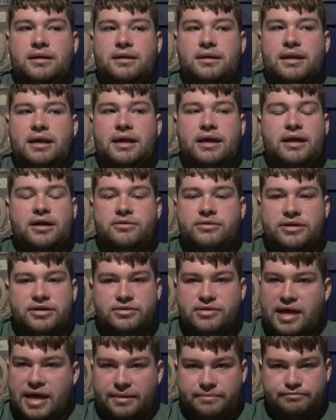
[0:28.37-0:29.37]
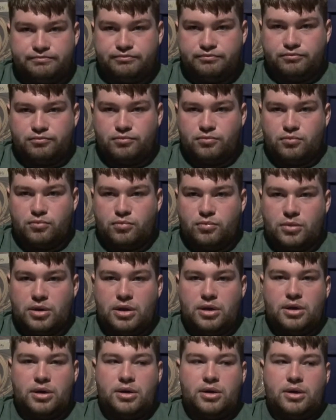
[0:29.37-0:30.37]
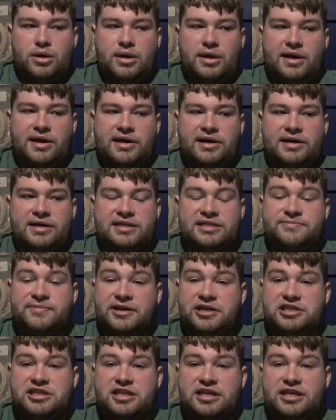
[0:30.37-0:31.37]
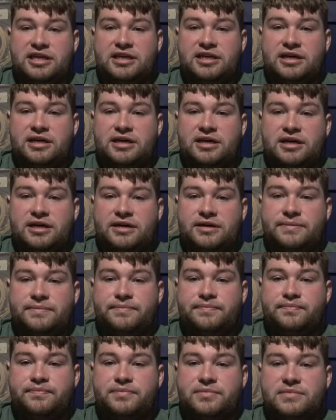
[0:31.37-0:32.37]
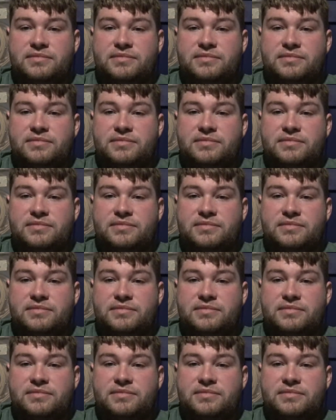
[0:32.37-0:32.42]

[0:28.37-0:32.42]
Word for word: Now, how do we do that? uh, especially um,